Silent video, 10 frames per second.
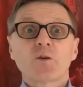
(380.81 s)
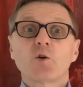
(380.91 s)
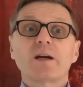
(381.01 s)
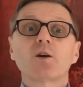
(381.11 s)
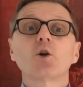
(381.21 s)

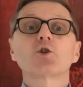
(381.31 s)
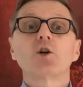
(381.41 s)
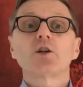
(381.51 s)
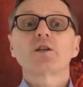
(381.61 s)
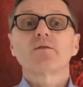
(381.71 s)
You can
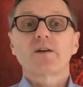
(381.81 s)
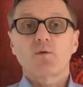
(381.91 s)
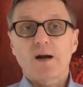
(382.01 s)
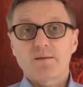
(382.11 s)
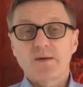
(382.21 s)
alternatively
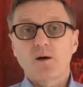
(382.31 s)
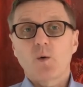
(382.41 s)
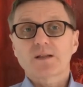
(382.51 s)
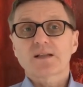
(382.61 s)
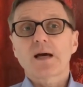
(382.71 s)
write me a
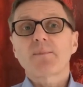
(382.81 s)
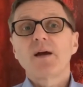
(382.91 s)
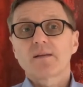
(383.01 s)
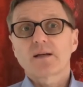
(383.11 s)
WhatsApp.